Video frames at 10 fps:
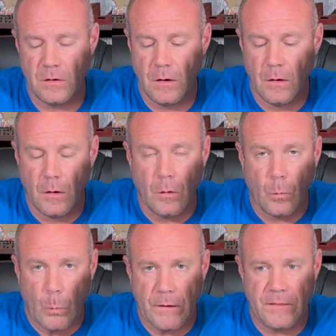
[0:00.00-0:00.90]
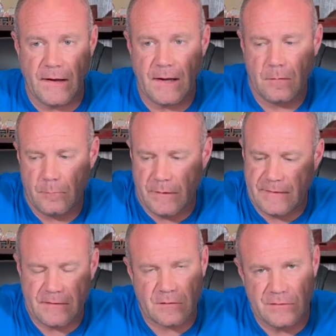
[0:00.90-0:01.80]
with that, but that's because he's
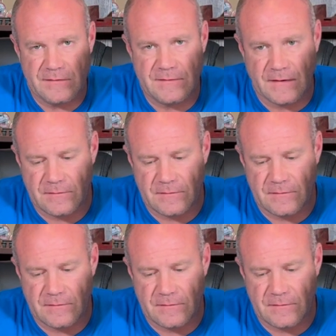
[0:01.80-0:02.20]
6'8".